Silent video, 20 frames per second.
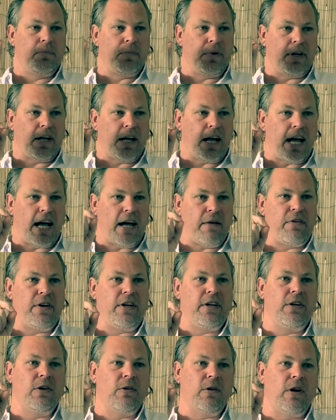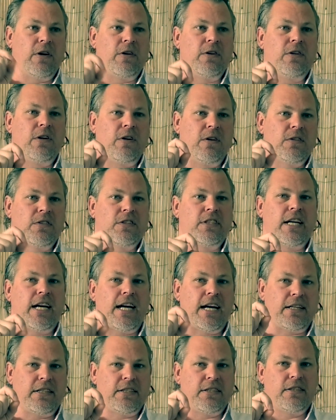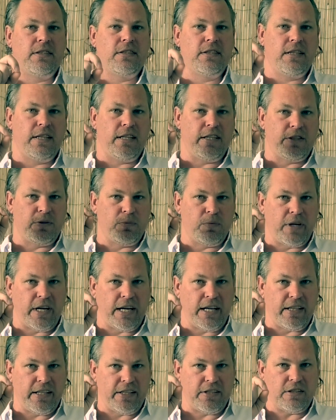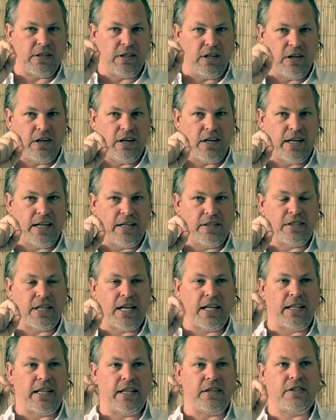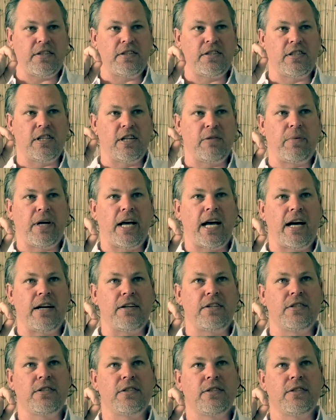But having your own contact is where this lies, and this isn't about